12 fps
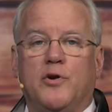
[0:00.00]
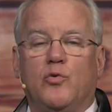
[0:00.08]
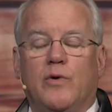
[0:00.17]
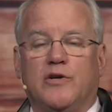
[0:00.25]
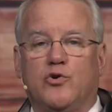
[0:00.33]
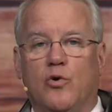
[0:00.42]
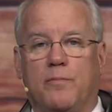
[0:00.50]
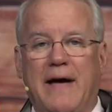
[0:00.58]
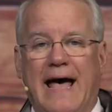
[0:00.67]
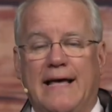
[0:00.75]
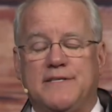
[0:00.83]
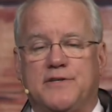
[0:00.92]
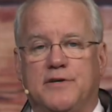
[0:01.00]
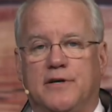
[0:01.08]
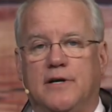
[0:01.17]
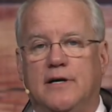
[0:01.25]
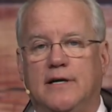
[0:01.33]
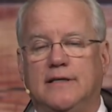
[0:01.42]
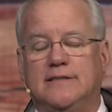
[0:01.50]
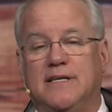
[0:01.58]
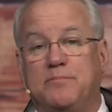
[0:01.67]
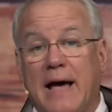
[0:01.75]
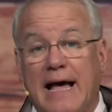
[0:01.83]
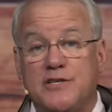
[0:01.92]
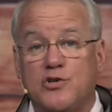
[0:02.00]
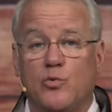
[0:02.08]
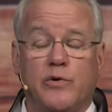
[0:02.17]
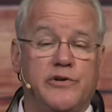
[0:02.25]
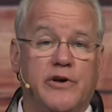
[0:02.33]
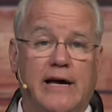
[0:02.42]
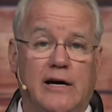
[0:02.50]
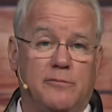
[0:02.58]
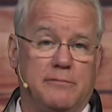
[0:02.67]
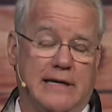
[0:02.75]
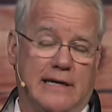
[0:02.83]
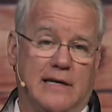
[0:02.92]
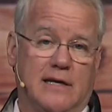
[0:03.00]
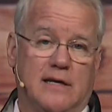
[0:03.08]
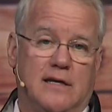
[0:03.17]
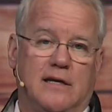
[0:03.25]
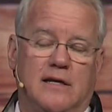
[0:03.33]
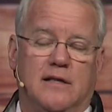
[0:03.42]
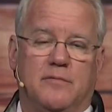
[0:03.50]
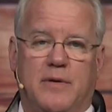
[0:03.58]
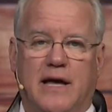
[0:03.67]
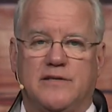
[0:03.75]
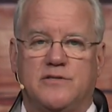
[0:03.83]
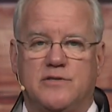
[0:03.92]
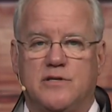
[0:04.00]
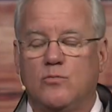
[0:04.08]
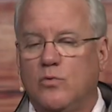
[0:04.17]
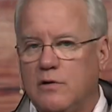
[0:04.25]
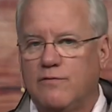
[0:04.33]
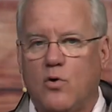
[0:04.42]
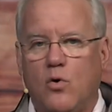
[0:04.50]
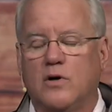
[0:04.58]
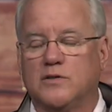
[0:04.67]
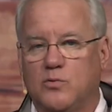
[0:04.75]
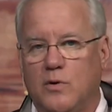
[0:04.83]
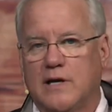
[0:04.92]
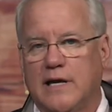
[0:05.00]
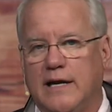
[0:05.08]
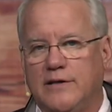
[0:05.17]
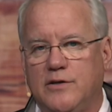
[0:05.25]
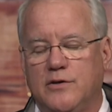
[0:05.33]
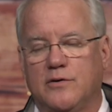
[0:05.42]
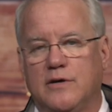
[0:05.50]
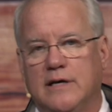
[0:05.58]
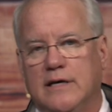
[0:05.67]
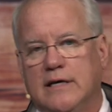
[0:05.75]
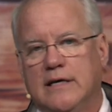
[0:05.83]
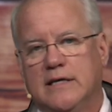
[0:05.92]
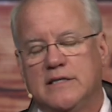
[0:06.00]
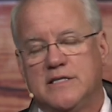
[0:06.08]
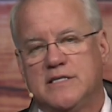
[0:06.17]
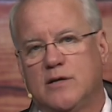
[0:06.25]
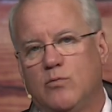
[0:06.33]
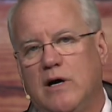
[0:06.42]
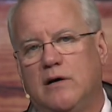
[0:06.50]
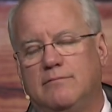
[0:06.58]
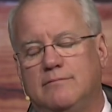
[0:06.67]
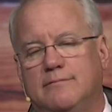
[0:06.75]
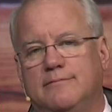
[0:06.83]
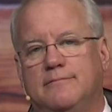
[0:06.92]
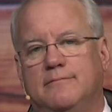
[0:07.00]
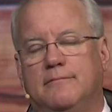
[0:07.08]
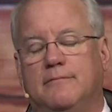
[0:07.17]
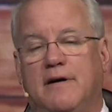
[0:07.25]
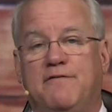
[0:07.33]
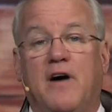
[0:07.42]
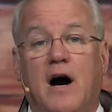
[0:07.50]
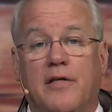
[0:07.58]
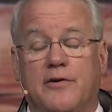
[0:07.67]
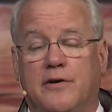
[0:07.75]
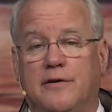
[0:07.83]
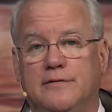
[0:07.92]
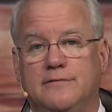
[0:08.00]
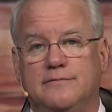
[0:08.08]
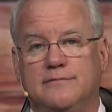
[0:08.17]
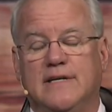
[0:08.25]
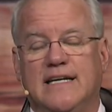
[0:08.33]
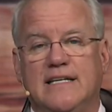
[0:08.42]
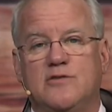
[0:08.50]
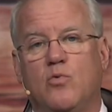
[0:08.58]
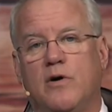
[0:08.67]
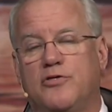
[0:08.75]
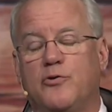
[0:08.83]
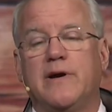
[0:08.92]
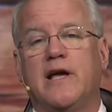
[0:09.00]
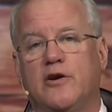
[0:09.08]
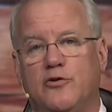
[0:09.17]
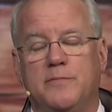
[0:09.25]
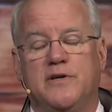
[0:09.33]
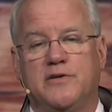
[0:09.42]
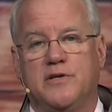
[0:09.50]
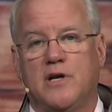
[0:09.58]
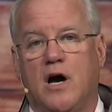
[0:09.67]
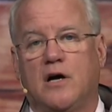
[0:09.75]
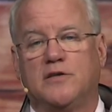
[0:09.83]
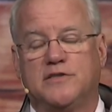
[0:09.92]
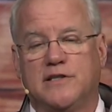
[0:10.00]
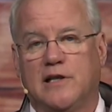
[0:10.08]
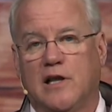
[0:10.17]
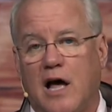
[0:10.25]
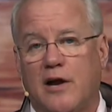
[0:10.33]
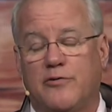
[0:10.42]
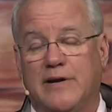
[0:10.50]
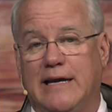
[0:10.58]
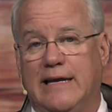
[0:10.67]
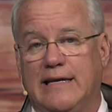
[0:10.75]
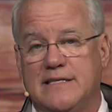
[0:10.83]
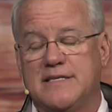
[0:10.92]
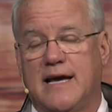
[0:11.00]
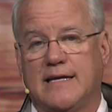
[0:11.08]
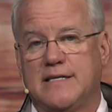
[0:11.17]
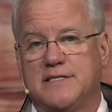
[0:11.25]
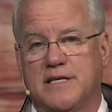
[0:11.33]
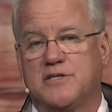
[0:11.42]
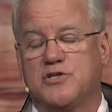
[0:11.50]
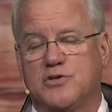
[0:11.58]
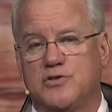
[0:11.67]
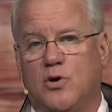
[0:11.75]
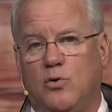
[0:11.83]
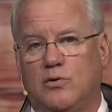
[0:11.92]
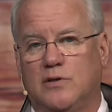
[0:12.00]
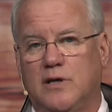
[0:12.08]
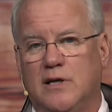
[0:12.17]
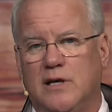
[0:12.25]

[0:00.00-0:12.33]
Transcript: who went to her pastor said pastor will you help me pastor said well of course what can i do she said well my father he's won $300 million in the lottery and he's 96 years old.